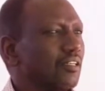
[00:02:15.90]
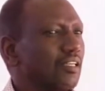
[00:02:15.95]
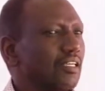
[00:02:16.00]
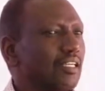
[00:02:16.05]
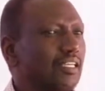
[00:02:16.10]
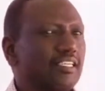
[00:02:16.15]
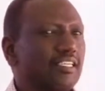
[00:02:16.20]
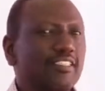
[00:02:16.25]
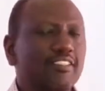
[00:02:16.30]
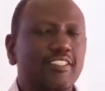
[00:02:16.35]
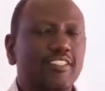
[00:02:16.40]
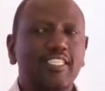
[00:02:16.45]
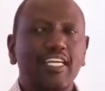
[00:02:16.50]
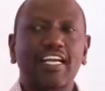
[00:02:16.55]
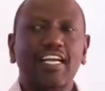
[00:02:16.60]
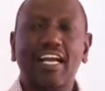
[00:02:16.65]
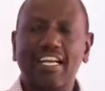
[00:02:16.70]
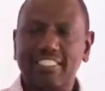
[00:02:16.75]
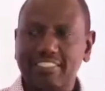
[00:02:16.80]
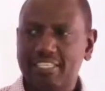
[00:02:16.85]
is the
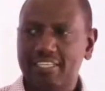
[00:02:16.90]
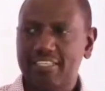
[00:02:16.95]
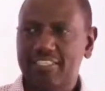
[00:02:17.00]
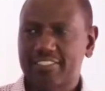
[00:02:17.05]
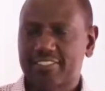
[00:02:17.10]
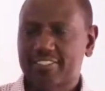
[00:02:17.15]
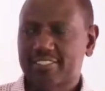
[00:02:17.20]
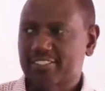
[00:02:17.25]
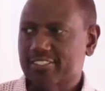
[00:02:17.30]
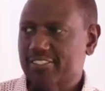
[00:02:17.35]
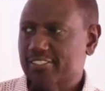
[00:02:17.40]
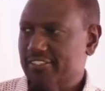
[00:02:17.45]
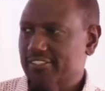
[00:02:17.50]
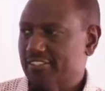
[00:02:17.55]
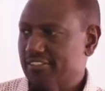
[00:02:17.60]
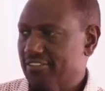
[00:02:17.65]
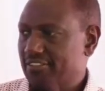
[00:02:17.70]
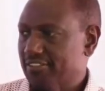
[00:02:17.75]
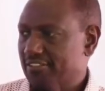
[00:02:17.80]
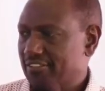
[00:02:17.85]
catalyst
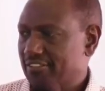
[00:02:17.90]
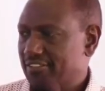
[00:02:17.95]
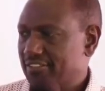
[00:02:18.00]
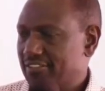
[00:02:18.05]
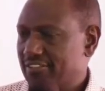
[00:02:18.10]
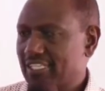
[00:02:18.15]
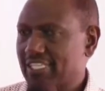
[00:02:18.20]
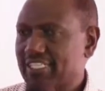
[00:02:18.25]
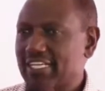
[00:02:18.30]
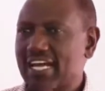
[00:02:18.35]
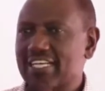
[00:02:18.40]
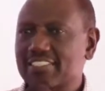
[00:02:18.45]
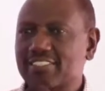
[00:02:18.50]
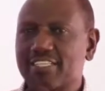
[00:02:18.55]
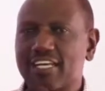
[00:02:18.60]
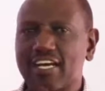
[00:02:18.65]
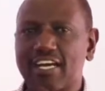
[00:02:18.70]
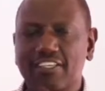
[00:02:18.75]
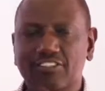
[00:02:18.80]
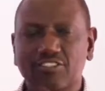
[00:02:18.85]
that has
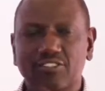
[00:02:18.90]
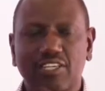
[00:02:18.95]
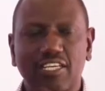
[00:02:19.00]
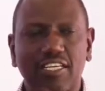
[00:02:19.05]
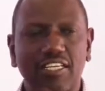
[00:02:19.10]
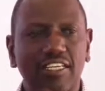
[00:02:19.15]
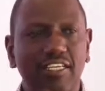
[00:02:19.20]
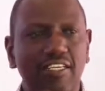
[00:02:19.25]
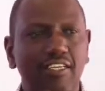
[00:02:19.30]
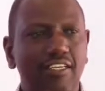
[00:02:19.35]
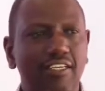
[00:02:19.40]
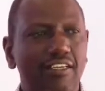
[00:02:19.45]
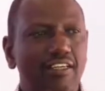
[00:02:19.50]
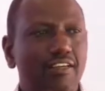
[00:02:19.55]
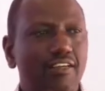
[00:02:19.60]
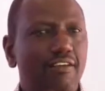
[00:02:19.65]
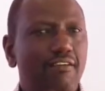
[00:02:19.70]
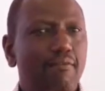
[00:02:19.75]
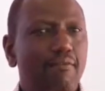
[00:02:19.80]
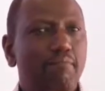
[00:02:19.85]
actually
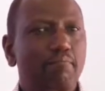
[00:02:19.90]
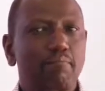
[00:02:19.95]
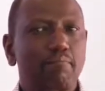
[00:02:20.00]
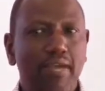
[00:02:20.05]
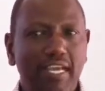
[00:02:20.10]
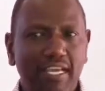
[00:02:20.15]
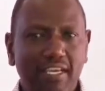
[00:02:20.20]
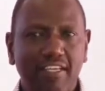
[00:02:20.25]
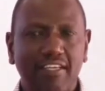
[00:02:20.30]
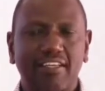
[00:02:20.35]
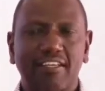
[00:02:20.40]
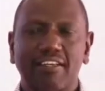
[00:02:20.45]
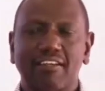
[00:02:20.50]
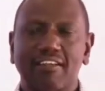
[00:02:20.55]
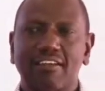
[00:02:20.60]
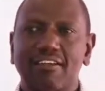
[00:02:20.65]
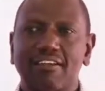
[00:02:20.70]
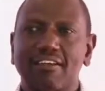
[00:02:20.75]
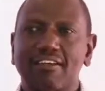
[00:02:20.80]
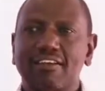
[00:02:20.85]
made
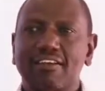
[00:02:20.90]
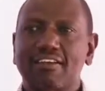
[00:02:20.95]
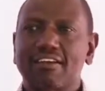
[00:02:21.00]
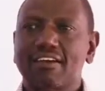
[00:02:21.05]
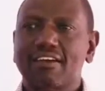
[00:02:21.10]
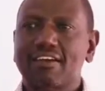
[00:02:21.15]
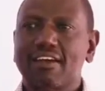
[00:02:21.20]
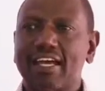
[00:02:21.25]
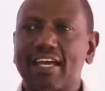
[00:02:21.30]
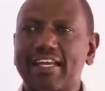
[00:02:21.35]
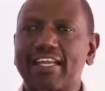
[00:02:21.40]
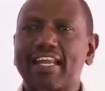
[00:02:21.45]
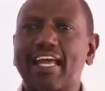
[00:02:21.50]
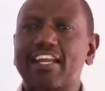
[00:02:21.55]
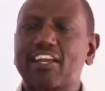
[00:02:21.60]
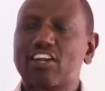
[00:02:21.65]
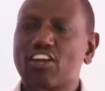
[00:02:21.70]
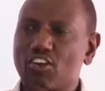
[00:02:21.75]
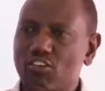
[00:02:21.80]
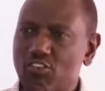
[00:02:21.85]
and
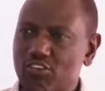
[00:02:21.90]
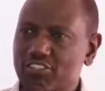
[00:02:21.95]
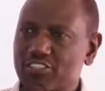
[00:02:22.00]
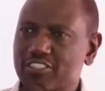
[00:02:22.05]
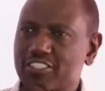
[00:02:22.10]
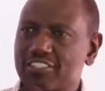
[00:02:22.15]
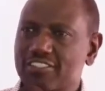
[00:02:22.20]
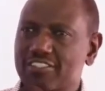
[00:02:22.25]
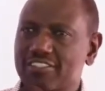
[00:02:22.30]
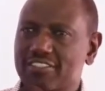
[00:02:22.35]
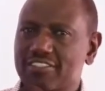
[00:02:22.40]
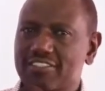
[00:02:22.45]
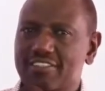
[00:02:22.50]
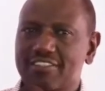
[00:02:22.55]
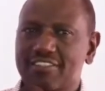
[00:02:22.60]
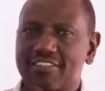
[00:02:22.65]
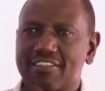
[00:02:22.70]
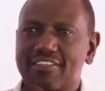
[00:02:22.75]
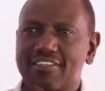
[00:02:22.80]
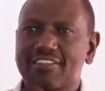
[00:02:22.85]
unlocked
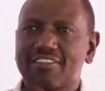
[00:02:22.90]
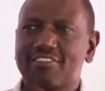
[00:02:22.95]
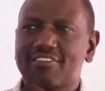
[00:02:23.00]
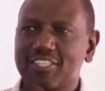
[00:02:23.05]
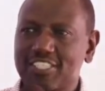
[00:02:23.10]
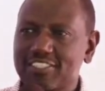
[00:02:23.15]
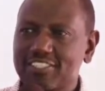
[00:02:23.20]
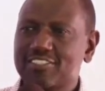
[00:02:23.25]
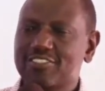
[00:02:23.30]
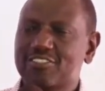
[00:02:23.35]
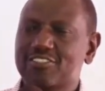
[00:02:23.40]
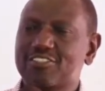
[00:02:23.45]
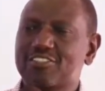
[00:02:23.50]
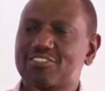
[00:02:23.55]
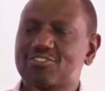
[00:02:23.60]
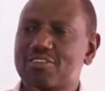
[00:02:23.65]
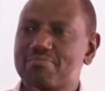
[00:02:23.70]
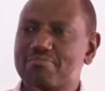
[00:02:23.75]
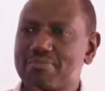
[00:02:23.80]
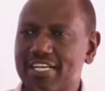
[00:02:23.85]
this
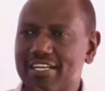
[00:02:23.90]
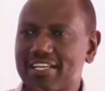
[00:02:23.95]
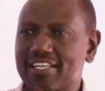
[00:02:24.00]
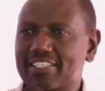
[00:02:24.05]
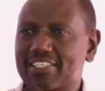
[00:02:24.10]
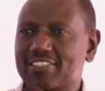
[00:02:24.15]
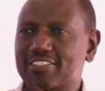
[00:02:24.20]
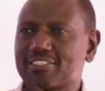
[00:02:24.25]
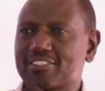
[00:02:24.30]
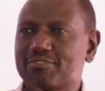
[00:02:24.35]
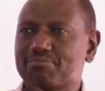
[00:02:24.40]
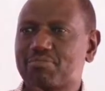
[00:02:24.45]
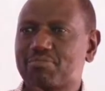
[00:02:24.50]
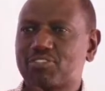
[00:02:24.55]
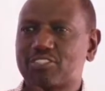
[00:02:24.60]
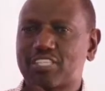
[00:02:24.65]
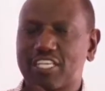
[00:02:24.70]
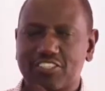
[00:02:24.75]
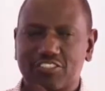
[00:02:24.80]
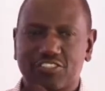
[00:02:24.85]
tremendous
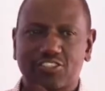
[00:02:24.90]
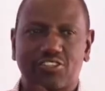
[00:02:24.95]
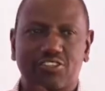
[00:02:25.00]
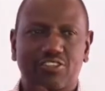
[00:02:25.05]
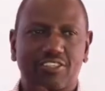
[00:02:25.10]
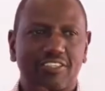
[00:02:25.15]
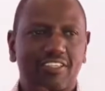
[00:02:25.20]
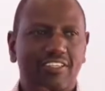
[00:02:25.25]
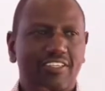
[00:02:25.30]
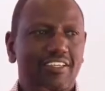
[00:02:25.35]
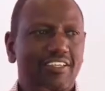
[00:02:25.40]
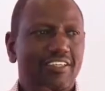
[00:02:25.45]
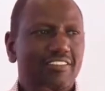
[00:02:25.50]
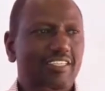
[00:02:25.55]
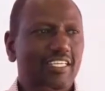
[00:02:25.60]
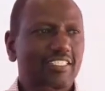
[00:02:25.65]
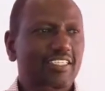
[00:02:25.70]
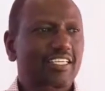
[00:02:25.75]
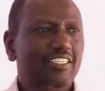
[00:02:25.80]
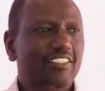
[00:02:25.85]
potential
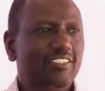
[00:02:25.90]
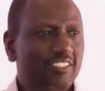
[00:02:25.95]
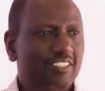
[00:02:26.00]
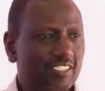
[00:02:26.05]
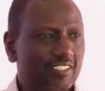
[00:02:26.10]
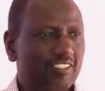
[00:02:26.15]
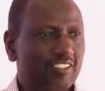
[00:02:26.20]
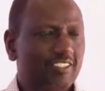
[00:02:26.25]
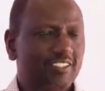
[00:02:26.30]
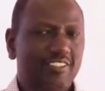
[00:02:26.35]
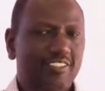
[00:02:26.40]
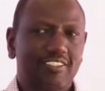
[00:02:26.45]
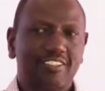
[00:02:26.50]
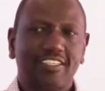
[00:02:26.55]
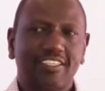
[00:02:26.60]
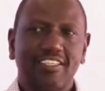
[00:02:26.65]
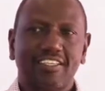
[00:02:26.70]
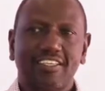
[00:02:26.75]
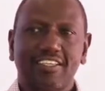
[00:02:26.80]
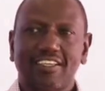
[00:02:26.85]
that exists
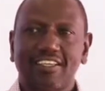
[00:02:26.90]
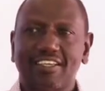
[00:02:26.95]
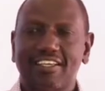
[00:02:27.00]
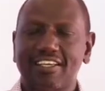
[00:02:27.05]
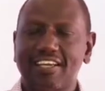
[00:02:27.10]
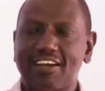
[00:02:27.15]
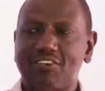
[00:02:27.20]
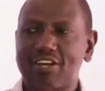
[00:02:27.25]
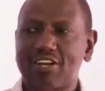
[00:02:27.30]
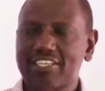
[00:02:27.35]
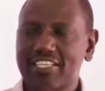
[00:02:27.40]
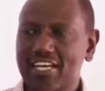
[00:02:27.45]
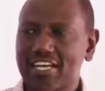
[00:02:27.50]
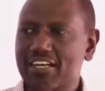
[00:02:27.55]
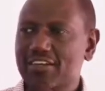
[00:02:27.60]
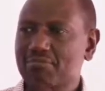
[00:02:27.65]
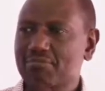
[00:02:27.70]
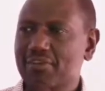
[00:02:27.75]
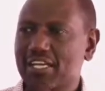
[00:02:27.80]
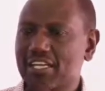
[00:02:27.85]
in our
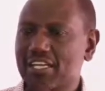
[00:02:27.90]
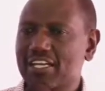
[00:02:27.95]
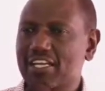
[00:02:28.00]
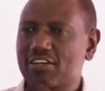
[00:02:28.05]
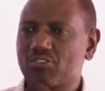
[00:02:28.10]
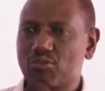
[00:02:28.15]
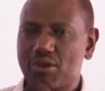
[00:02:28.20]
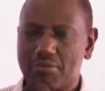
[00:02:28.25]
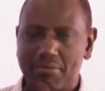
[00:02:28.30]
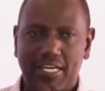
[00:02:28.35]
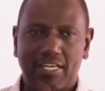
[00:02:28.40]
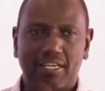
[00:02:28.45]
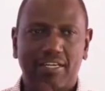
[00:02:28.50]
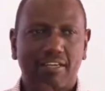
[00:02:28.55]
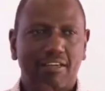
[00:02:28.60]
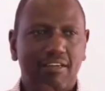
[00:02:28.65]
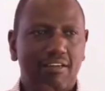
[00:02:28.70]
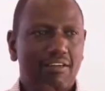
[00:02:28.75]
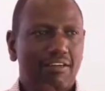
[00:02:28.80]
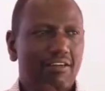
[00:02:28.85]
young men and women.
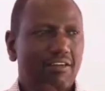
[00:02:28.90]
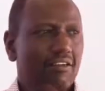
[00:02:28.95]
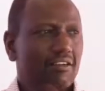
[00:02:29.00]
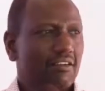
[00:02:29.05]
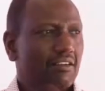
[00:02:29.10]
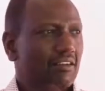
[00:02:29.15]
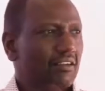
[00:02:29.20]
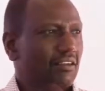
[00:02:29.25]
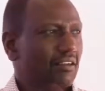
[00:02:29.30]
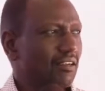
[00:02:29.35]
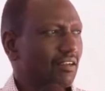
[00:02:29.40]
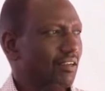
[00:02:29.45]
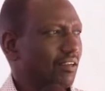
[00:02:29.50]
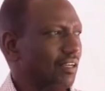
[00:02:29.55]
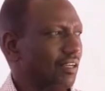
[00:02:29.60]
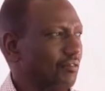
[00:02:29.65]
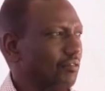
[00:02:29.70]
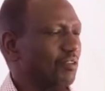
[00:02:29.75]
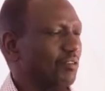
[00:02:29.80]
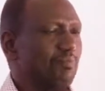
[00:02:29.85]

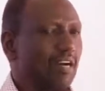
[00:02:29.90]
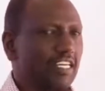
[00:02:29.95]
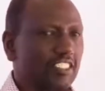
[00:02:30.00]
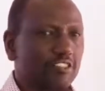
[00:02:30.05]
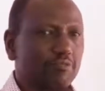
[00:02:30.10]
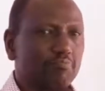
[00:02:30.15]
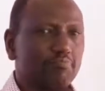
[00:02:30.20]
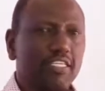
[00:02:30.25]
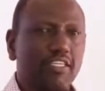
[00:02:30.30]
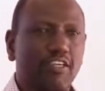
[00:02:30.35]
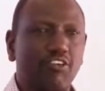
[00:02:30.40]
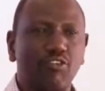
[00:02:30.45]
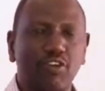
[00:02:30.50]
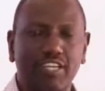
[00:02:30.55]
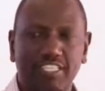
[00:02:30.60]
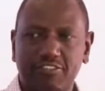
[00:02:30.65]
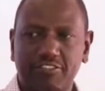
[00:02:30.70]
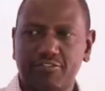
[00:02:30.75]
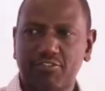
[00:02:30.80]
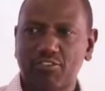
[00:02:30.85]
And we must be
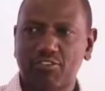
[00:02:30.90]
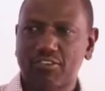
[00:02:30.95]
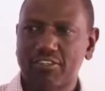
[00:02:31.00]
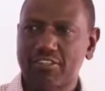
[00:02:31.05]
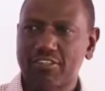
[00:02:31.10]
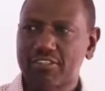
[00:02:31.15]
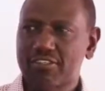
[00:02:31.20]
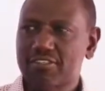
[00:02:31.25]
grateful